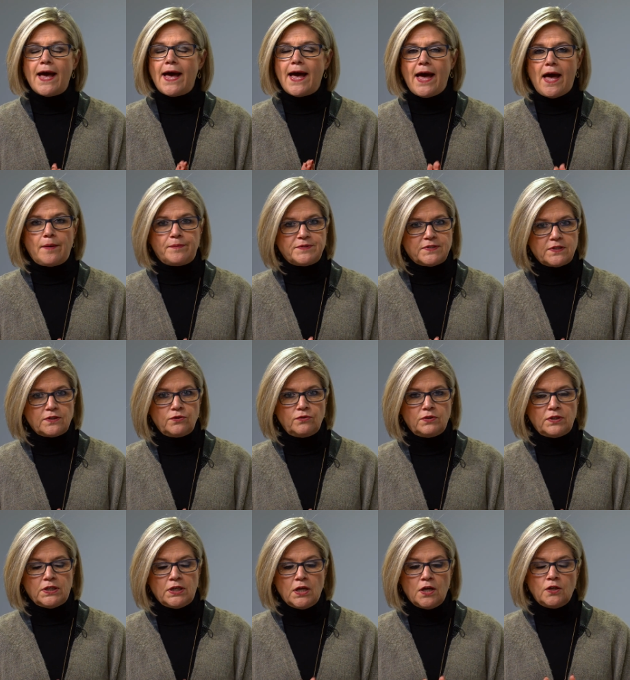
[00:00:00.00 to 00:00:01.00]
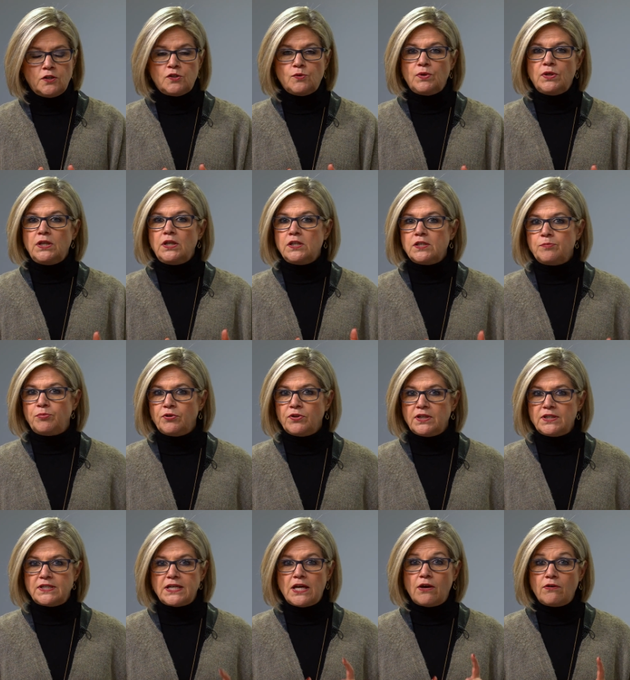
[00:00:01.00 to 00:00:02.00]
Absolutely. Do we need to pull it
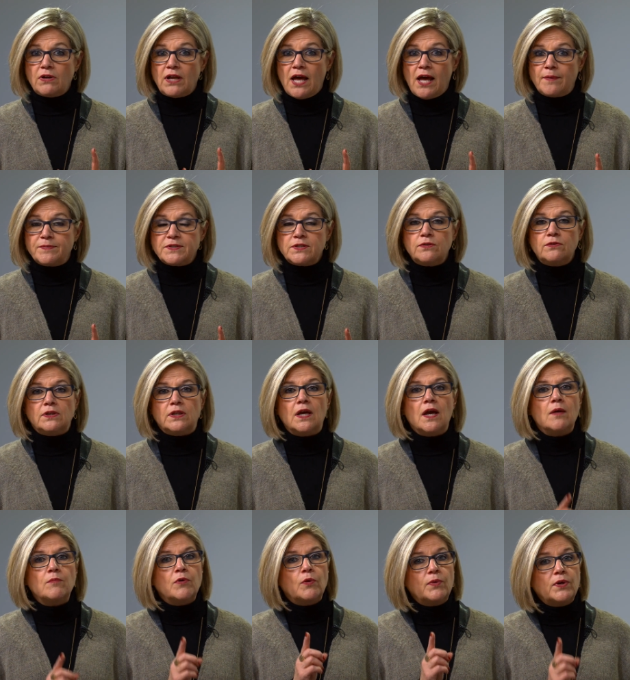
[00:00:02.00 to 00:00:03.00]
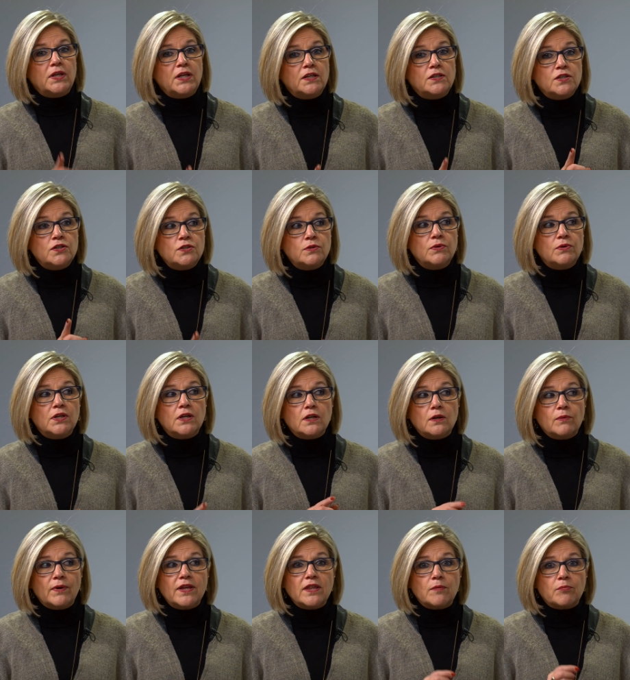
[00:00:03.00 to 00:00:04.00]
down? Absolutely. But we need to do it in a
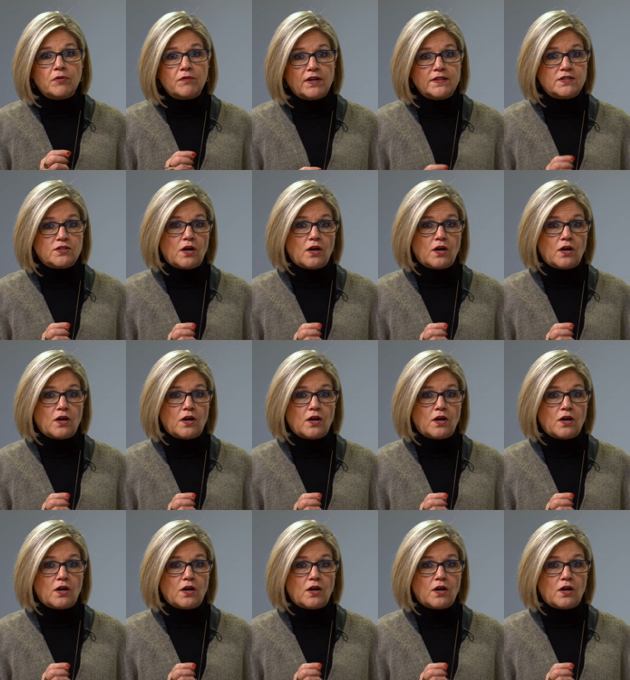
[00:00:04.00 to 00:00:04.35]
way that provides